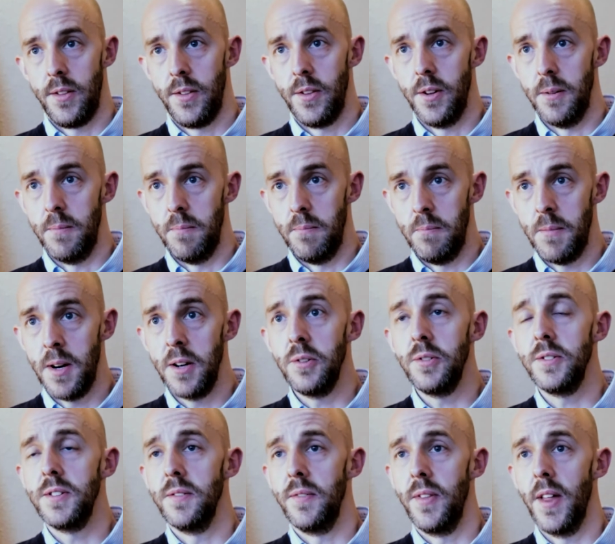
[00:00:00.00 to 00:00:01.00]
that
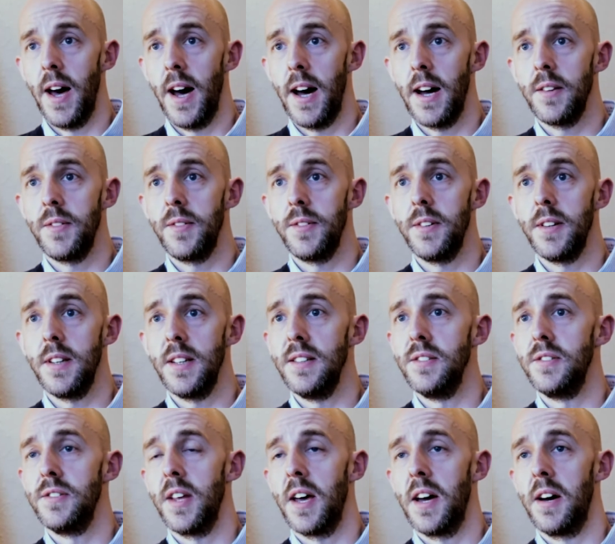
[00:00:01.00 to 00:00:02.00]
most of that
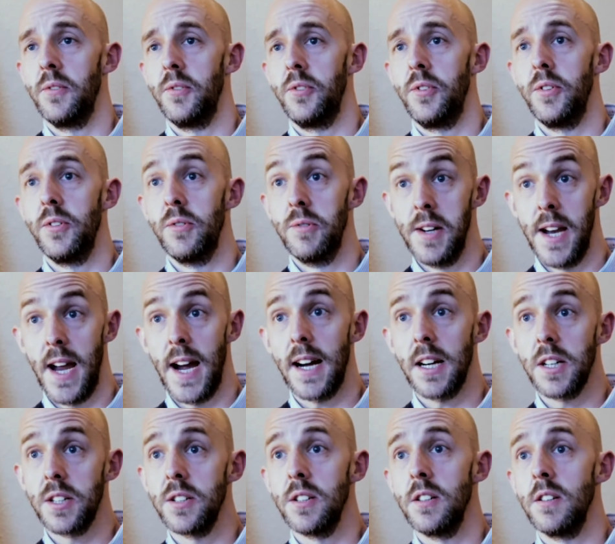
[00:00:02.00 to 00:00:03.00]
is down to the
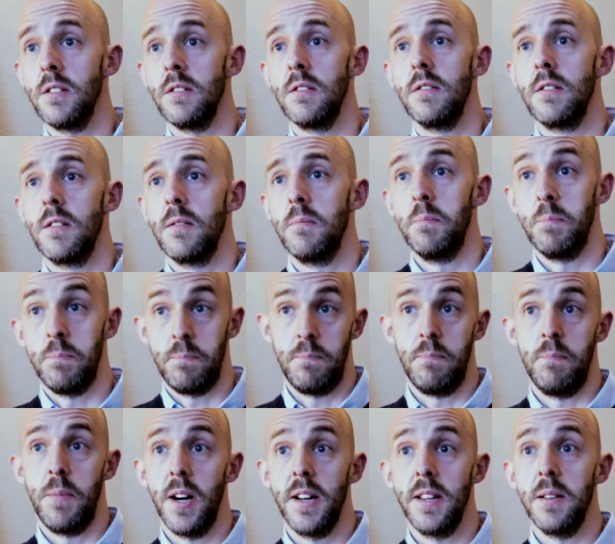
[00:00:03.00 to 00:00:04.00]
reaction
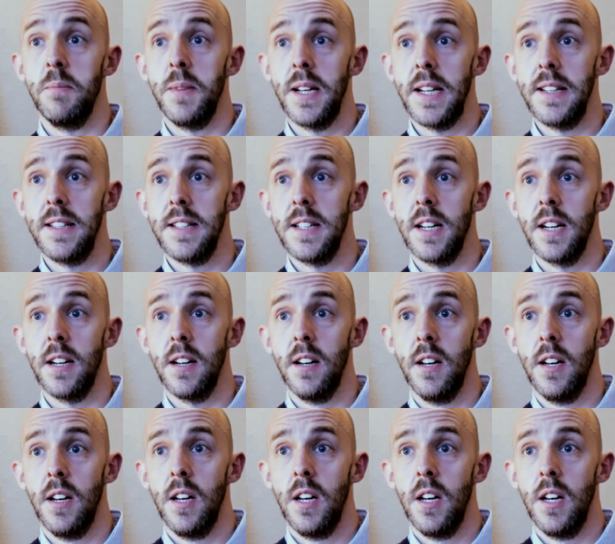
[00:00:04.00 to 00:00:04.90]
by the media,